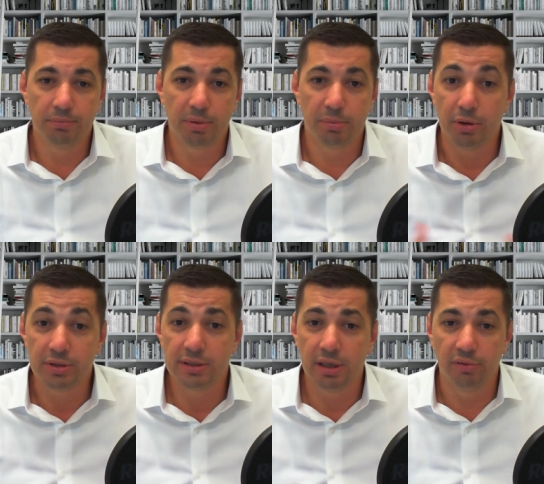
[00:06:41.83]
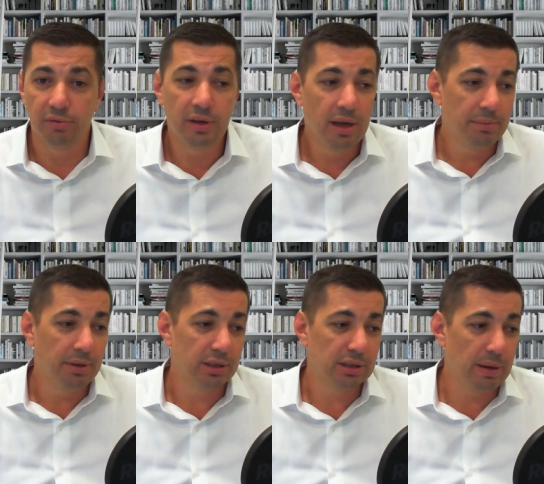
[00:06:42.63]
promotes itself,
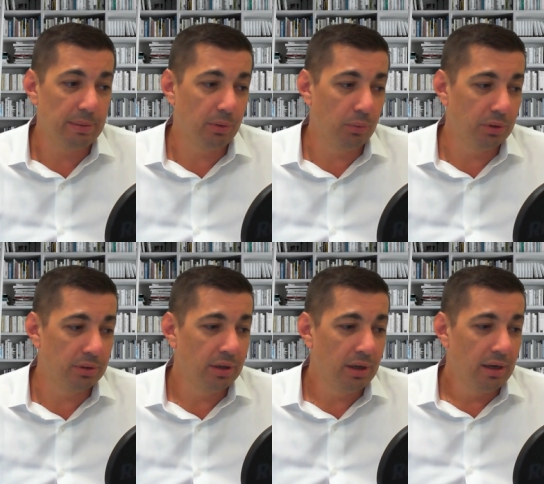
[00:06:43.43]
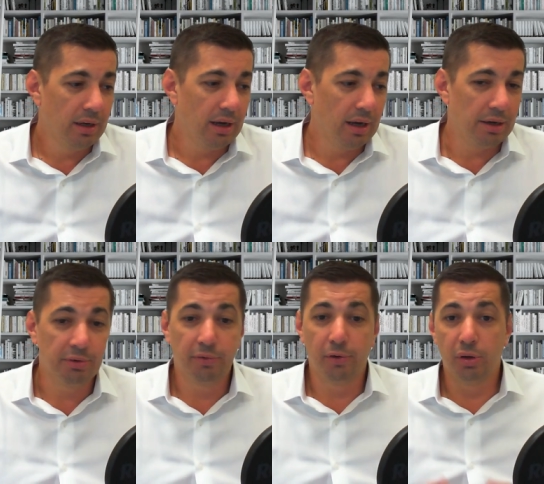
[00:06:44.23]
because people would
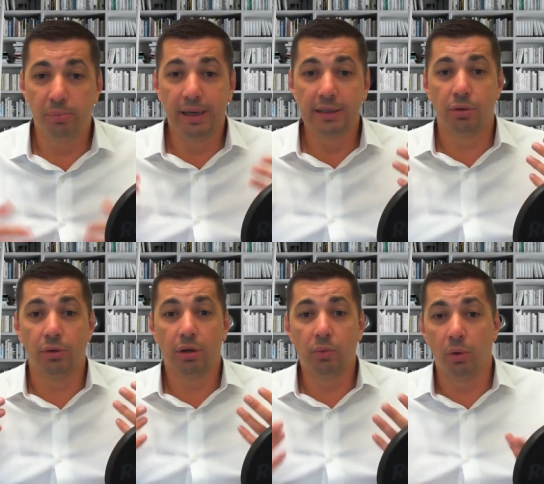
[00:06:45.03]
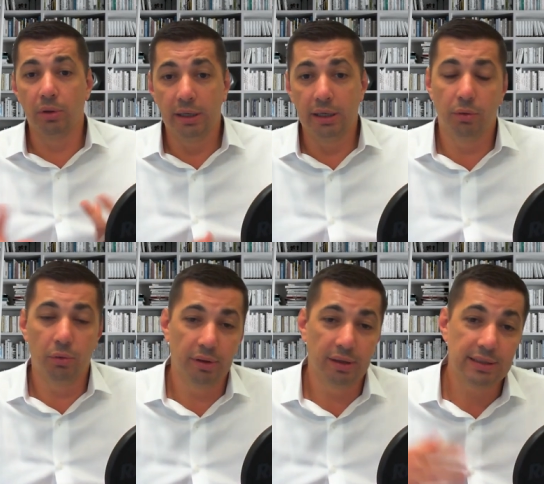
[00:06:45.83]
refer you based on the quality
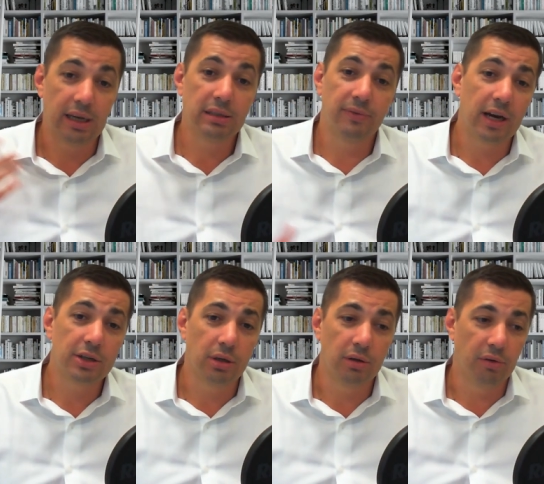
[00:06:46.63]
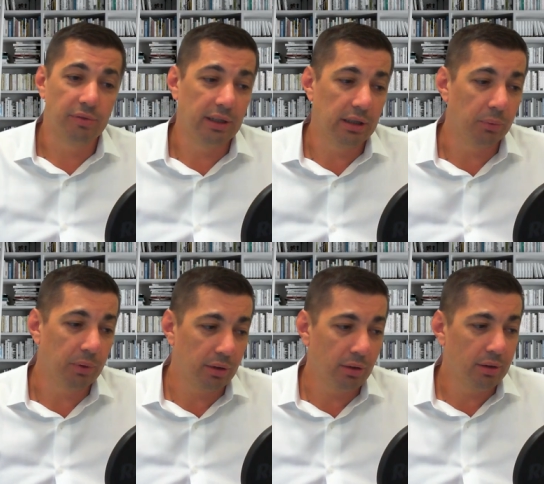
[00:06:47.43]
or the satisfaction of dealing
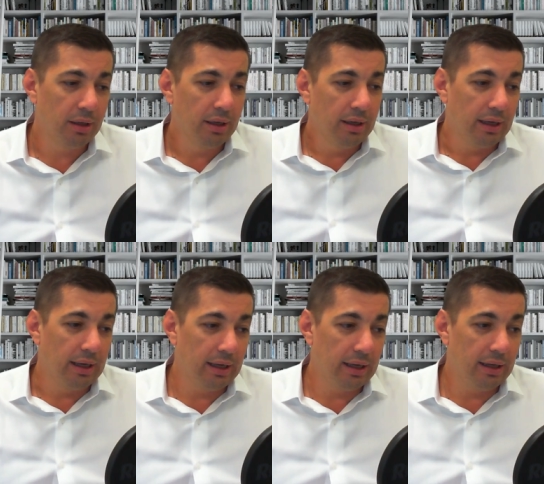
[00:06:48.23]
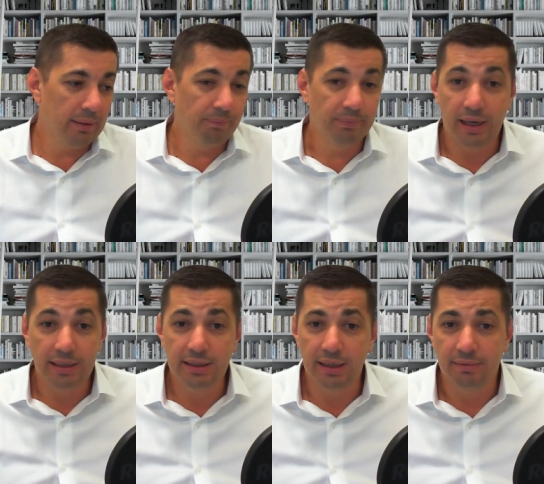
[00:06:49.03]
with you. And
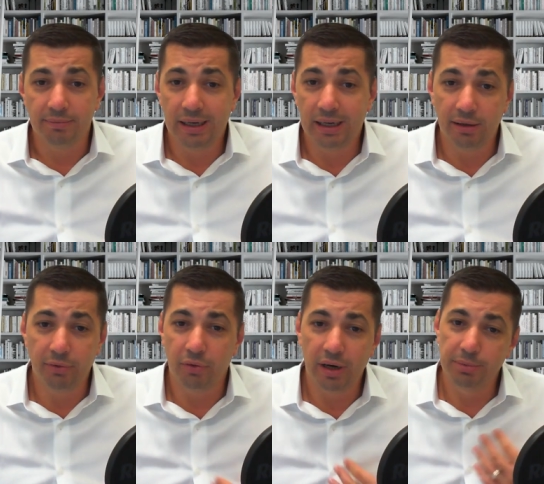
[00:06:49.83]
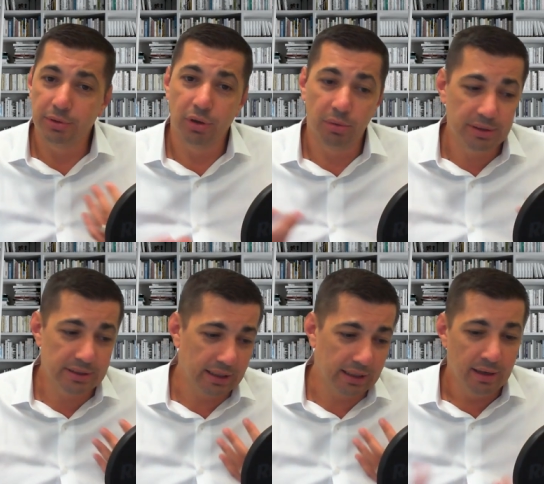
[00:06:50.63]
that's it. And if you're able to
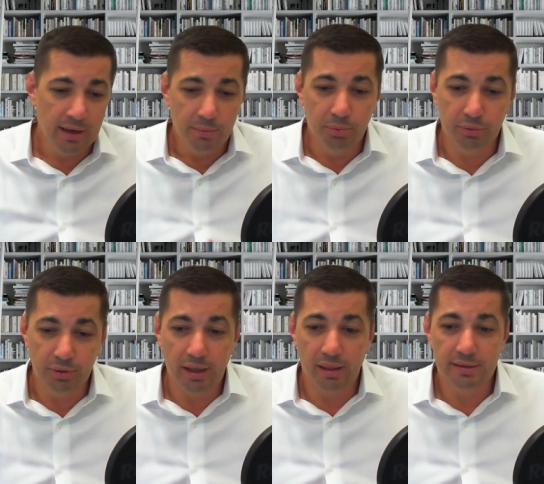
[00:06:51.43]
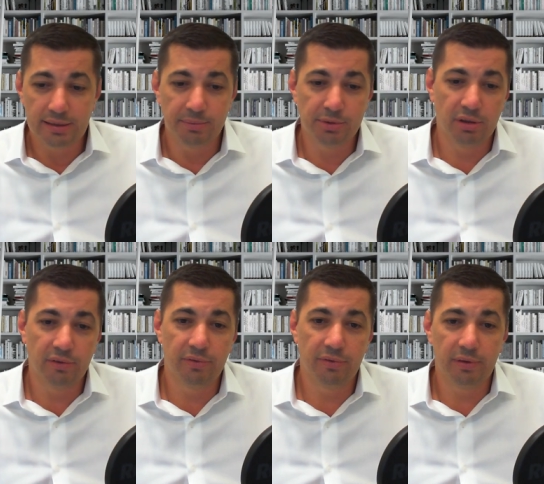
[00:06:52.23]
obviously put together some sort
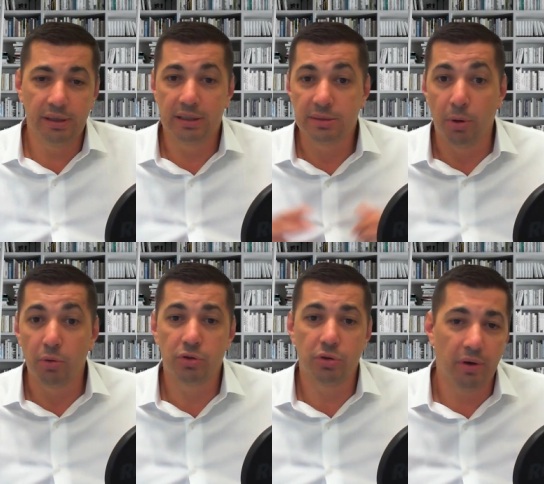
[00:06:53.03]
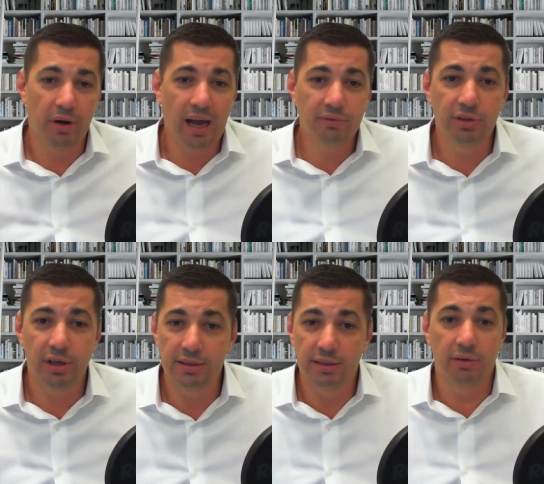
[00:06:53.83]
of exposure or
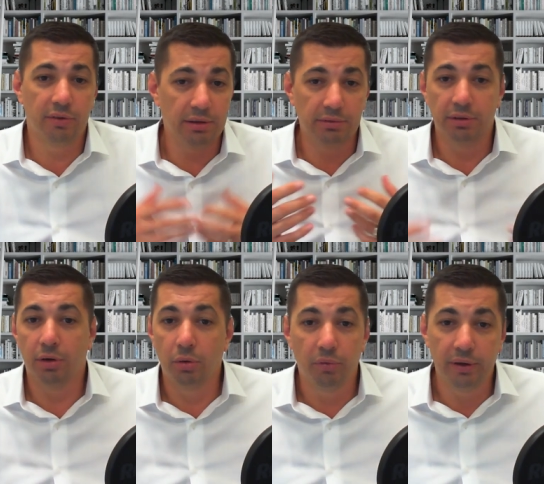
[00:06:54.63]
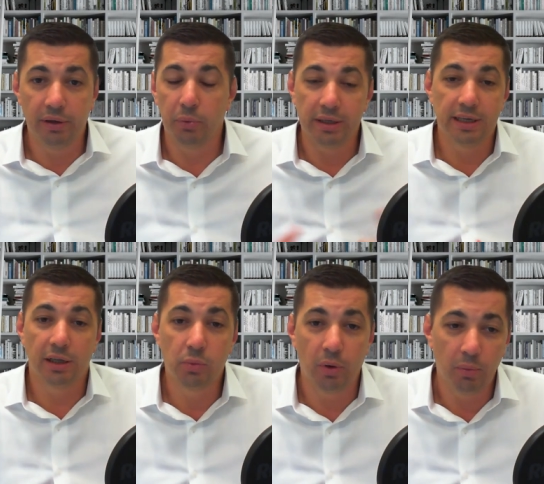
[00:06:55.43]
advertising around it, the whole thing works
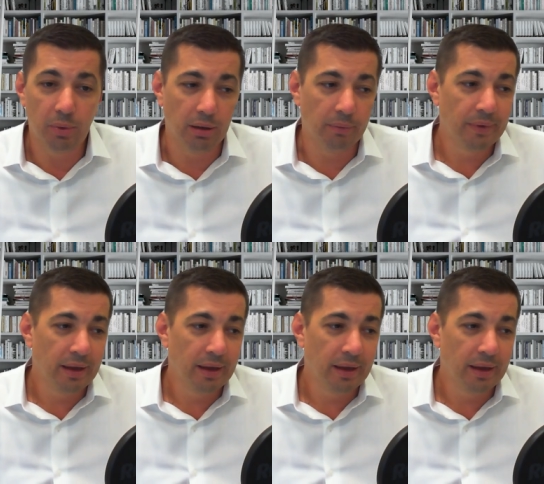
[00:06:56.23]
out quite well.